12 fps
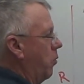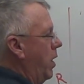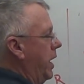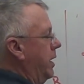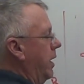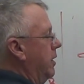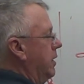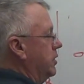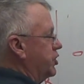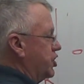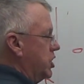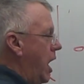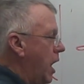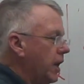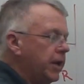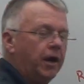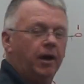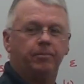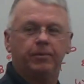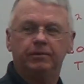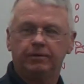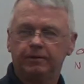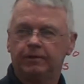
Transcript: way to solid up